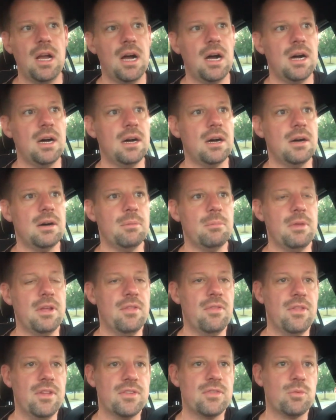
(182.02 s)
um,
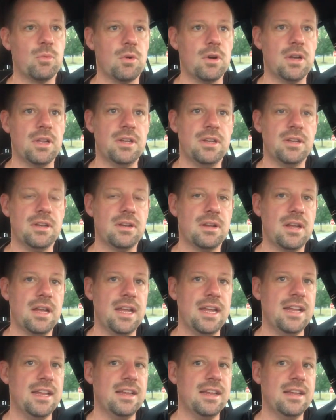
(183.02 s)
in this one,
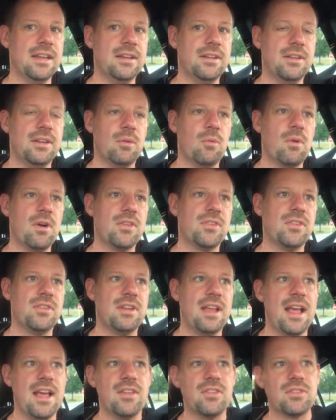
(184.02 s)
and it
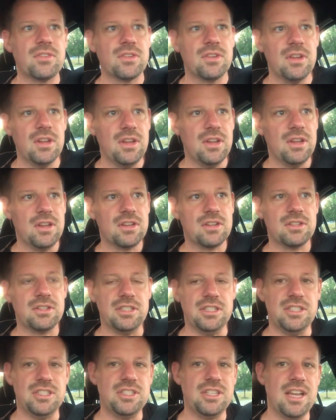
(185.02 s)
wasn't as
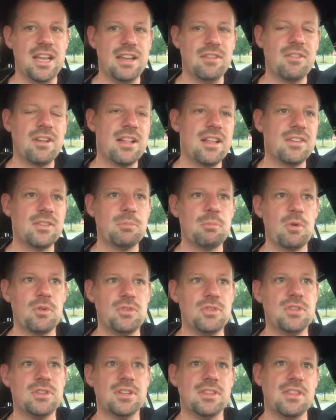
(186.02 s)
cliche. Well, I
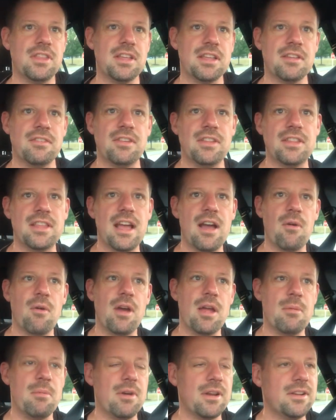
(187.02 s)
suppose you could think of it that
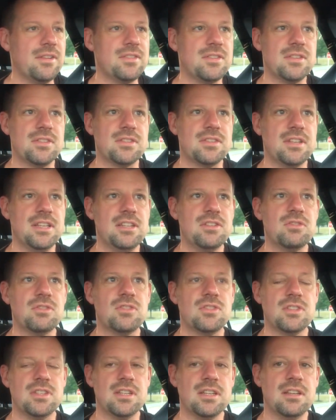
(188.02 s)
way, but it's just
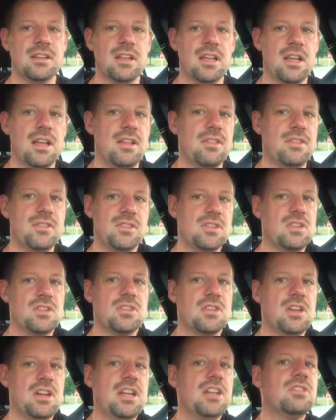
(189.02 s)
interesting. This is
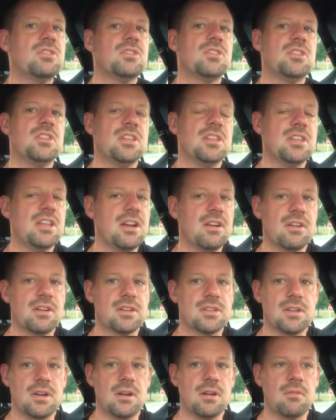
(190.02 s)
just an interesting
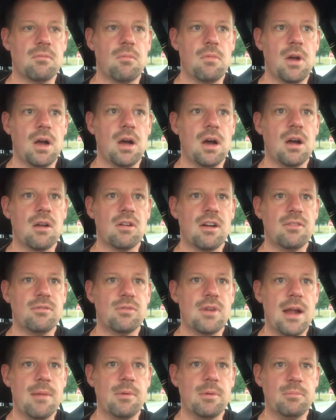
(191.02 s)
character uh,
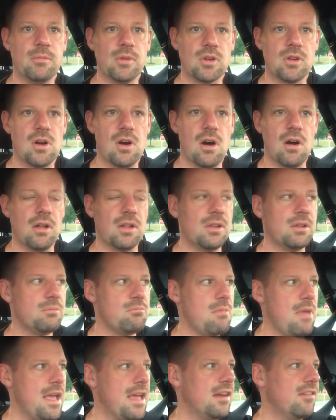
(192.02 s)
of Robert McCall, a
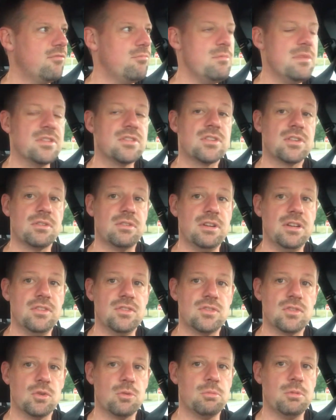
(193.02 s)
man of mystery
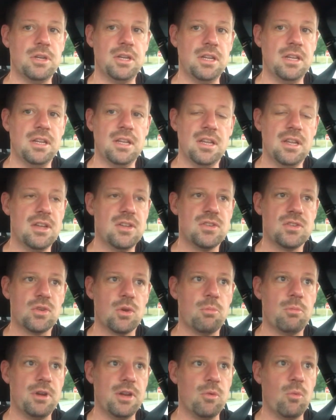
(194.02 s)
in so many
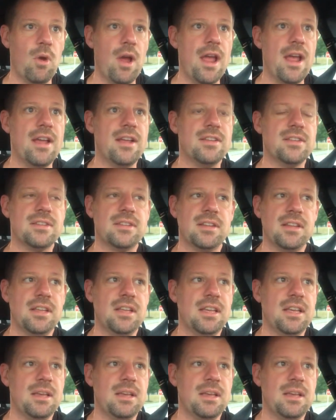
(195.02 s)
so many ways,